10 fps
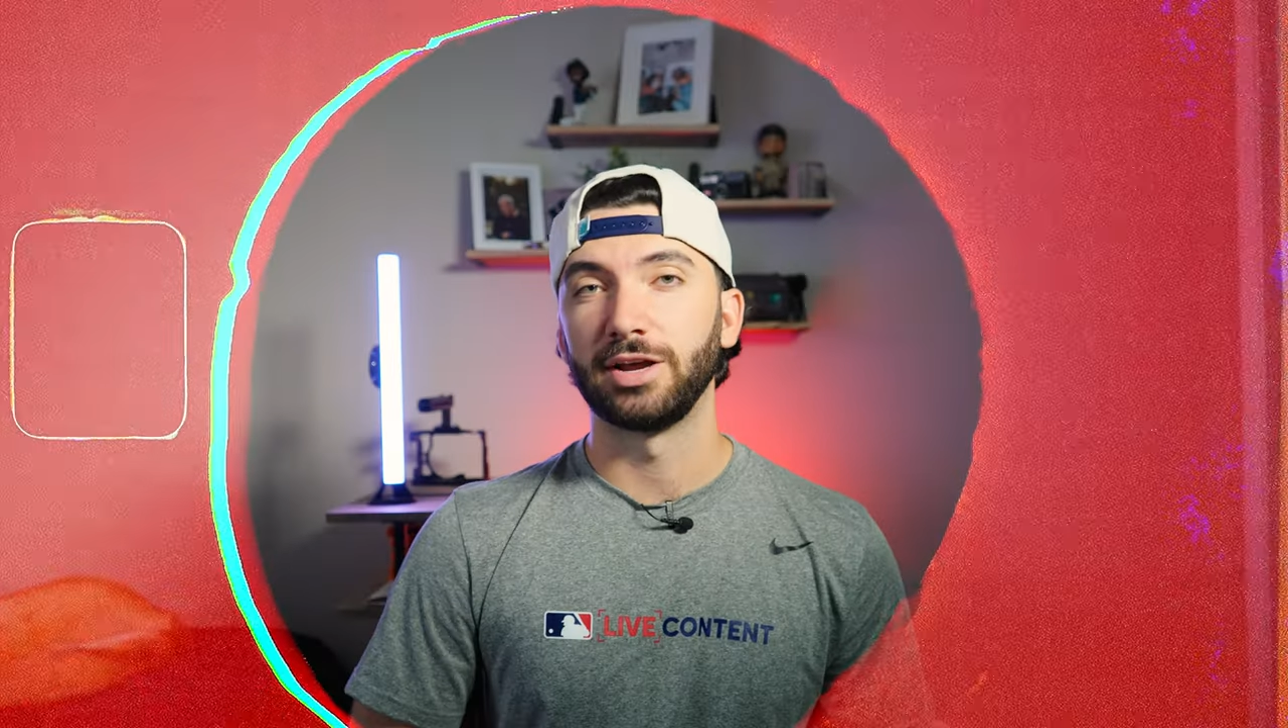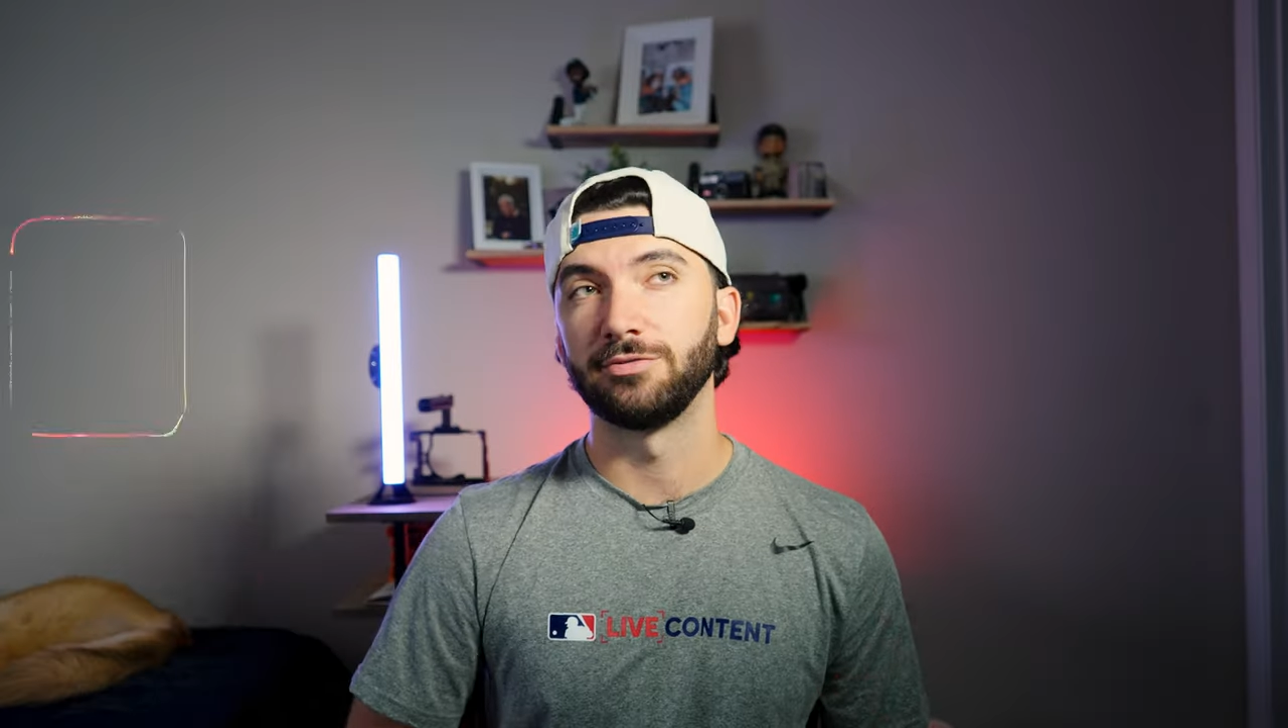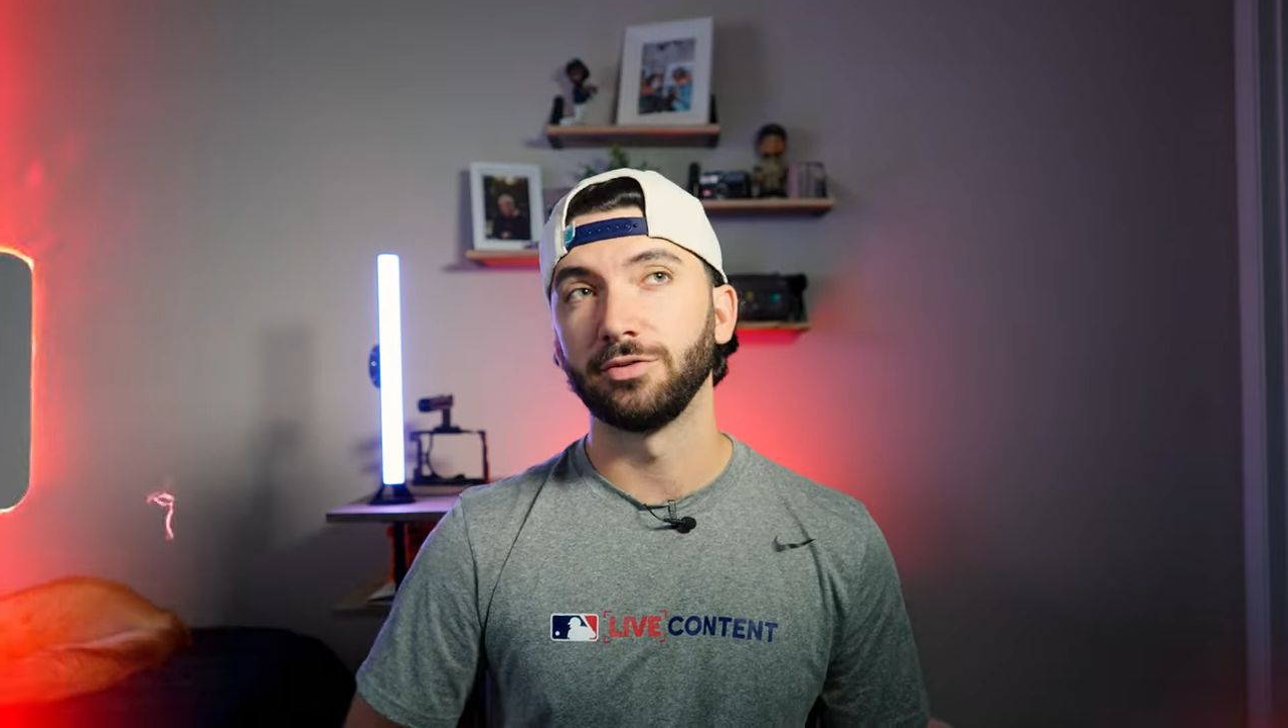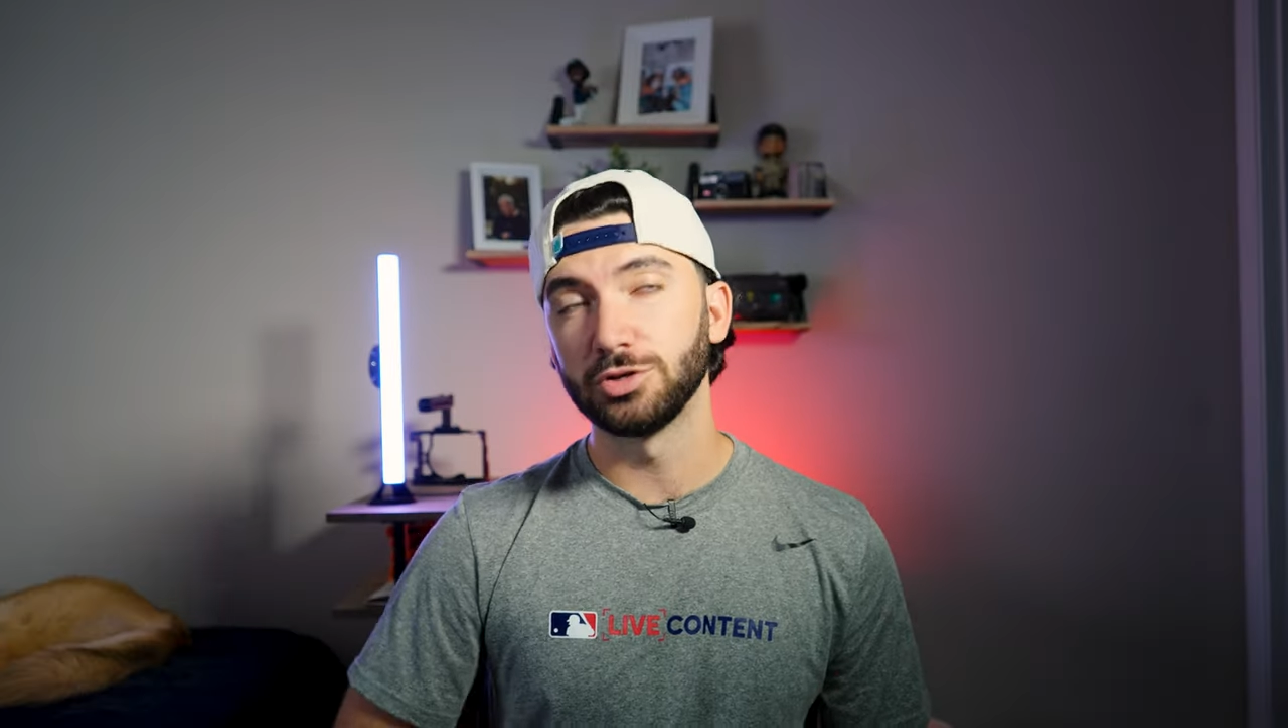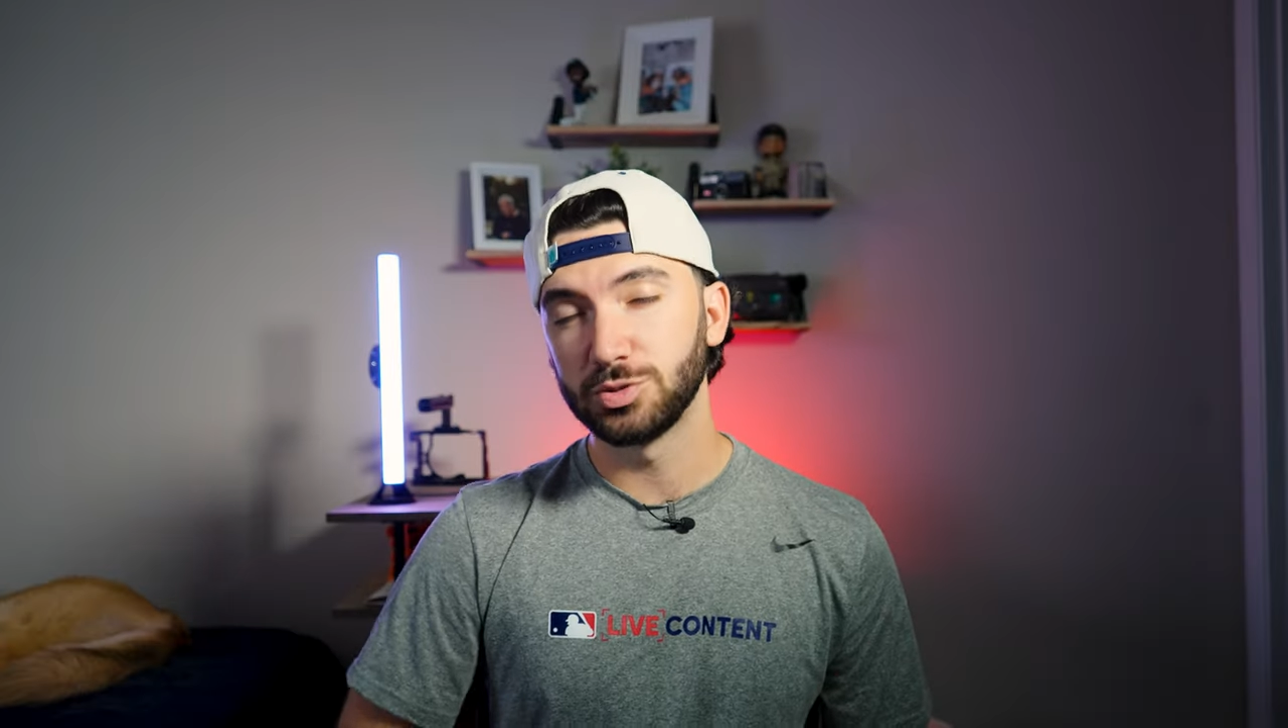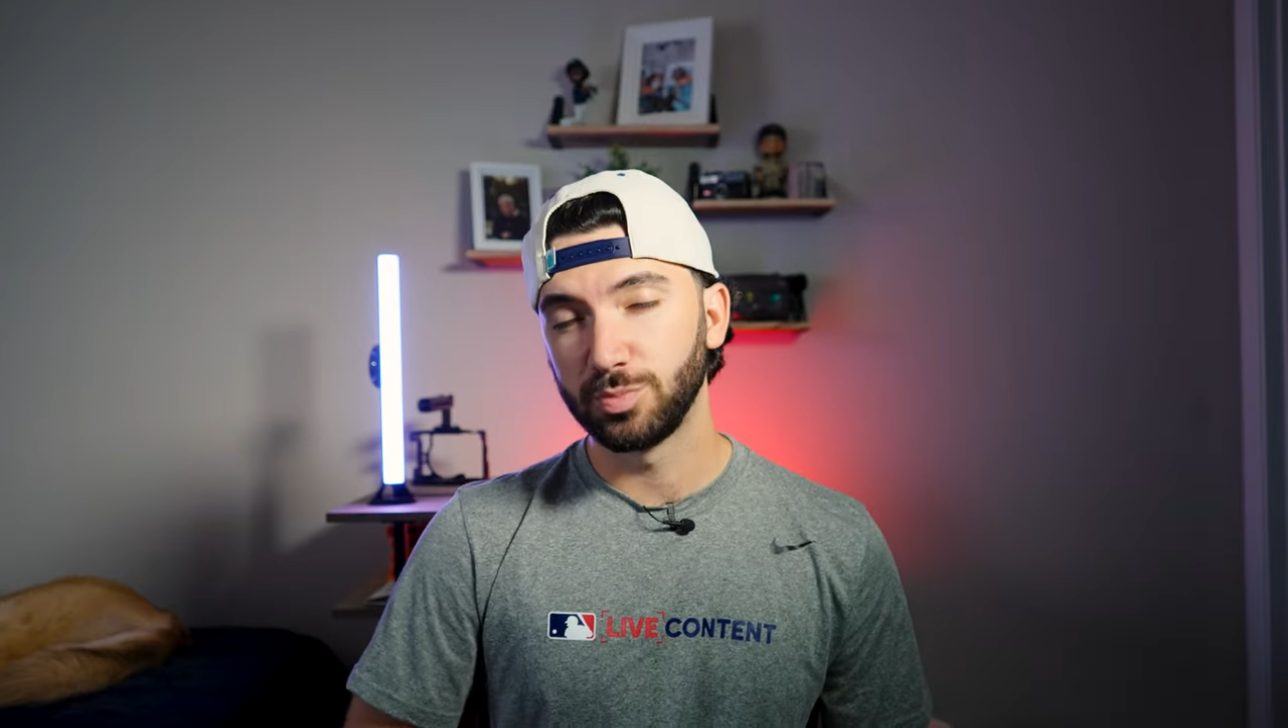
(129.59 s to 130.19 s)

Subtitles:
I first